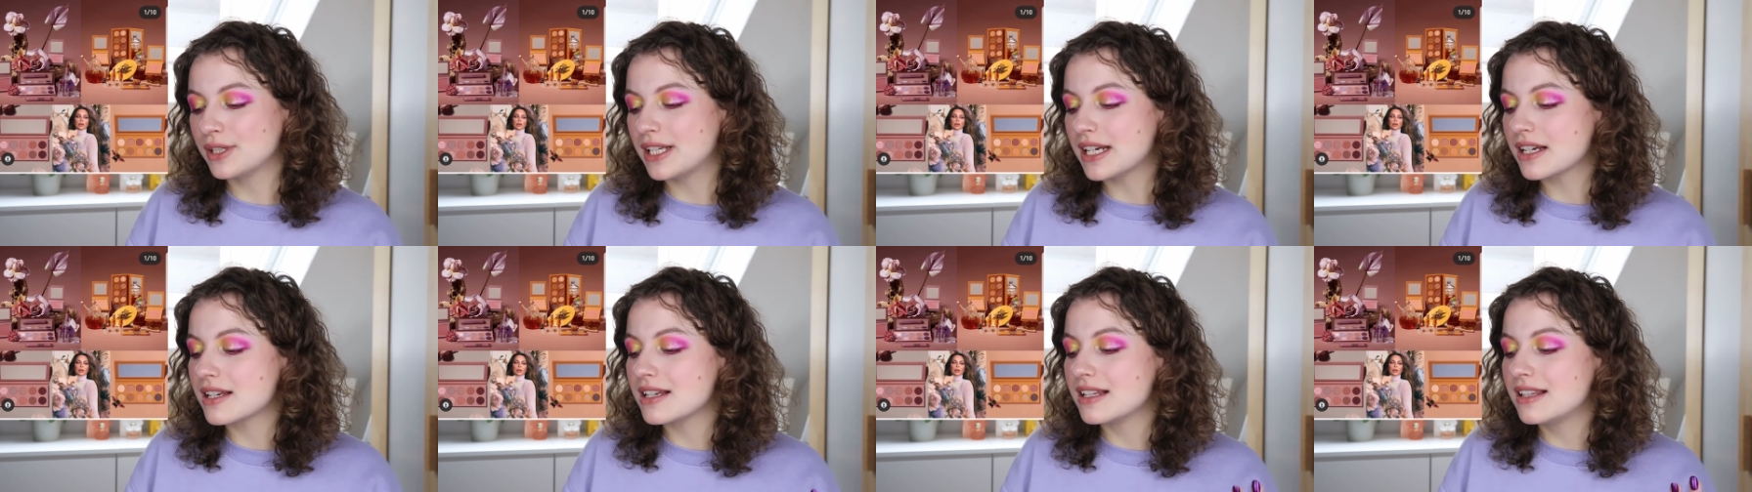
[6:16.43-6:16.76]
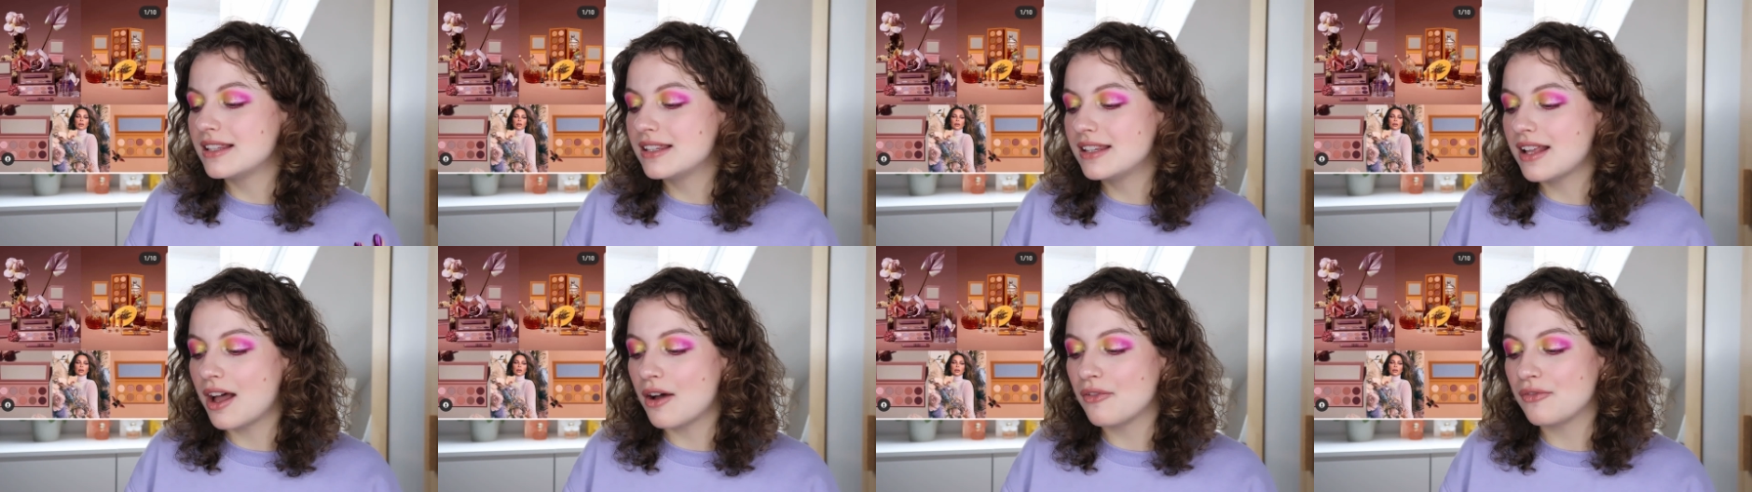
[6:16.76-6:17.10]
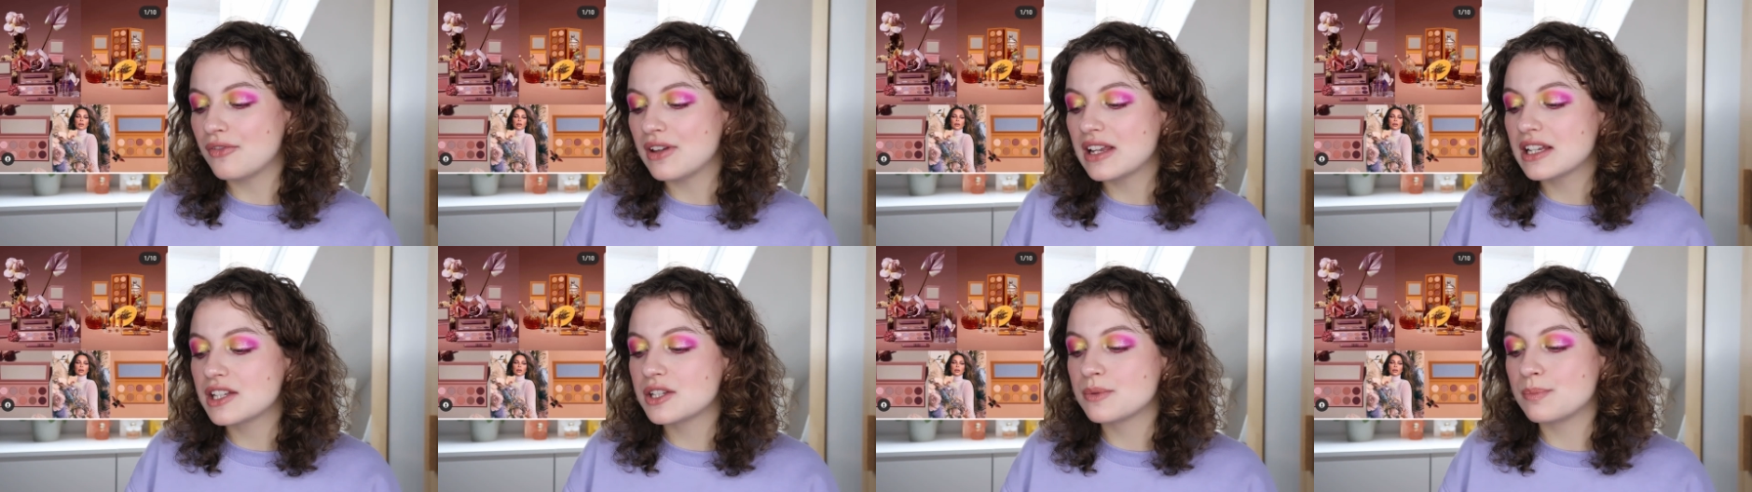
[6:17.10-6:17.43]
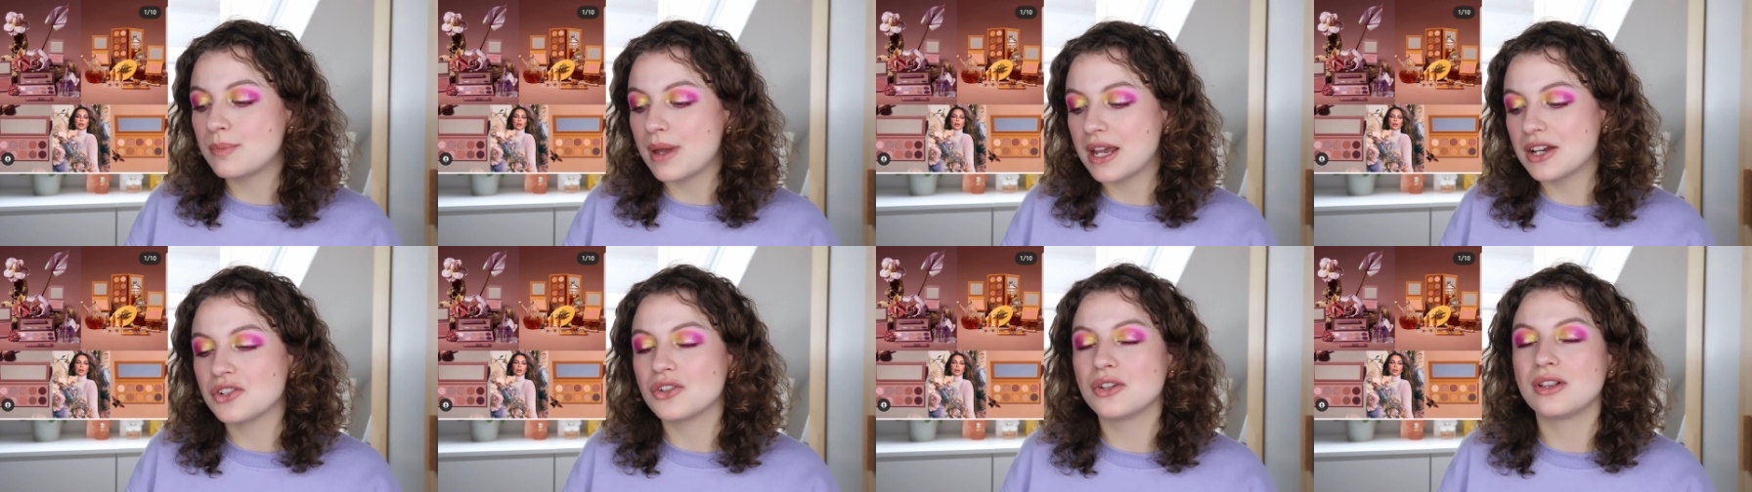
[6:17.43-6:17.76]
There's nothing
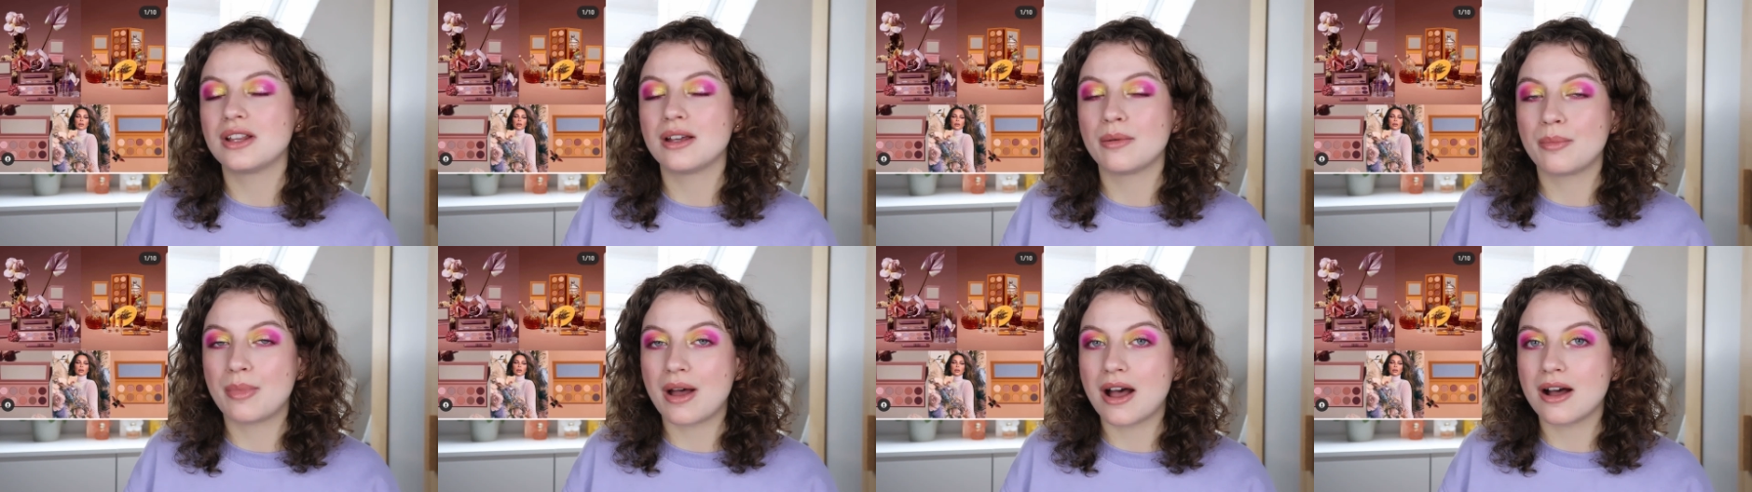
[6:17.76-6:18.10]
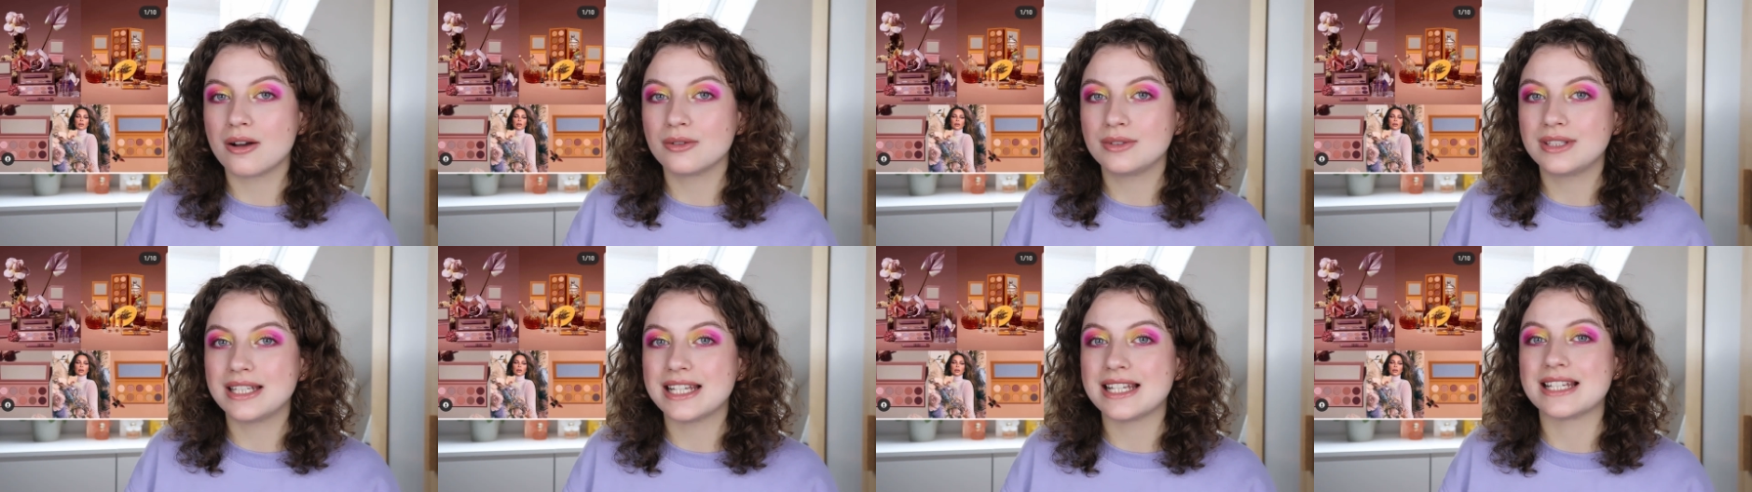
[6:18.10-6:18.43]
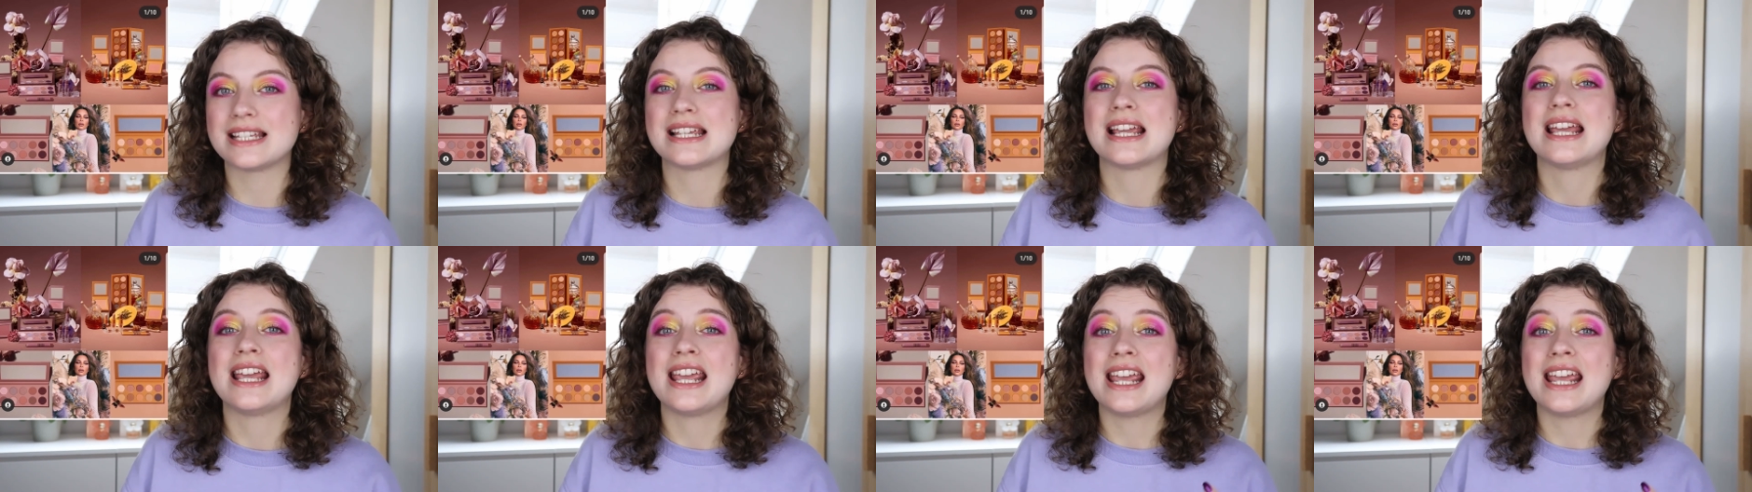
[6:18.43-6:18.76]
special about this.